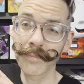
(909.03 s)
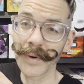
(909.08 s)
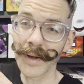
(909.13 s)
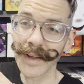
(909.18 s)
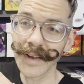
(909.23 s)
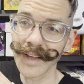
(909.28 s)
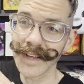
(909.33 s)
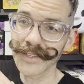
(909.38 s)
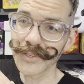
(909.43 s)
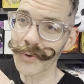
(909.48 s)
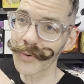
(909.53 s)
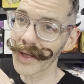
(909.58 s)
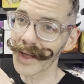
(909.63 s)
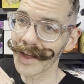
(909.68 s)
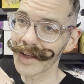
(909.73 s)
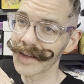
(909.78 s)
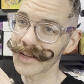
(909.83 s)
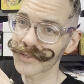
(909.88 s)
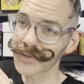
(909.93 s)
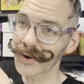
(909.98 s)
but it's
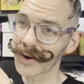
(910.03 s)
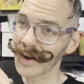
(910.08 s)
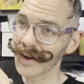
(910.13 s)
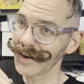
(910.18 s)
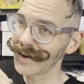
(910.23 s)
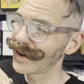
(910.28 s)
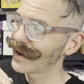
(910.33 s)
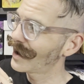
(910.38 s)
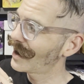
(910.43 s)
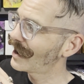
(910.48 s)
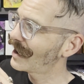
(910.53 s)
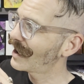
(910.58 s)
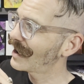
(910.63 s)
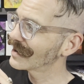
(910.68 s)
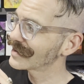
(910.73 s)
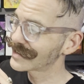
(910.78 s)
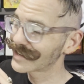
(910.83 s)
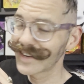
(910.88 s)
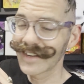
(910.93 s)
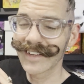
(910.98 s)
okay. It's all right.
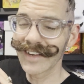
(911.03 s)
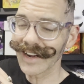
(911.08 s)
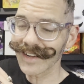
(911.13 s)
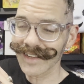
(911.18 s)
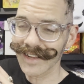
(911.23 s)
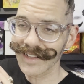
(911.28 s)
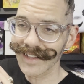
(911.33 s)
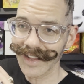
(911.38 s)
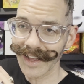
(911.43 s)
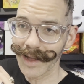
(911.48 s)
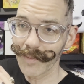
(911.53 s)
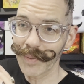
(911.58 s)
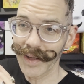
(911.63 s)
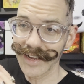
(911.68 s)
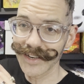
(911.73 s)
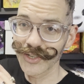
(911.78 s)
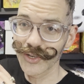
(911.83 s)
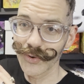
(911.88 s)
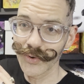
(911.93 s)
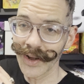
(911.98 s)
Technically, I
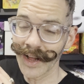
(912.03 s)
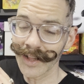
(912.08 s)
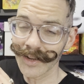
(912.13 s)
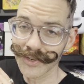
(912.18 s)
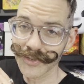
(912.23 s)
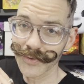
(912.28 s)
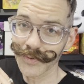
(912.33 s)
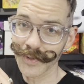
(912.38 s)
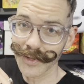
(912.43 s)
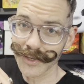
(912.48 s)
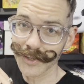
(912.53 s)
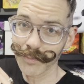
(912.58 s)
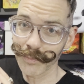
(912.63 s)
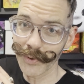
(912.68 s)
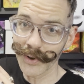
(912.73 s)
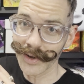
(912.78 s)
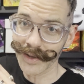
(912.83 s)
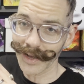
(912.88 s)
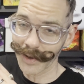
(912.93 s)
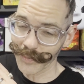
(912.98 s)
paid $2 for this
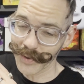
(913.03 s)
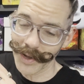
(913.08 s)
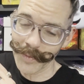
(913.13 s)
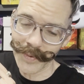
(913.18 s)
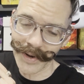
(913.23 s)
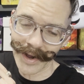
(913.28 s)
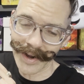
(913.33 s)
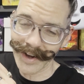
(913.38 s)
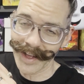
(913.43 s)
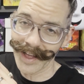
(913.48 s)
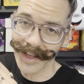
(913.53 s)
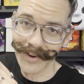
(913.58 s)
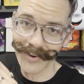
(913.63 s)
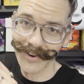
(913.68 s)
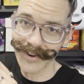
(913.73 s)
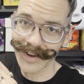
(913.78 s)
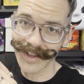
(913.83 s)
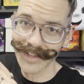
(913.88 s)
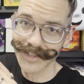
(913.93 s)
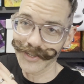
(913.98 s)
book. I'm coming out ahead
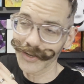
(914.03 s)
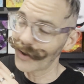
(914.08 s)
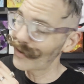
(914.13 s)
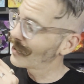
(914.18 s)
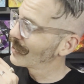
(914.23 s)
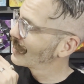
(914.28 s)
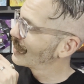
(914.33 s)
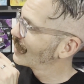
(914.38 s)
on it. So,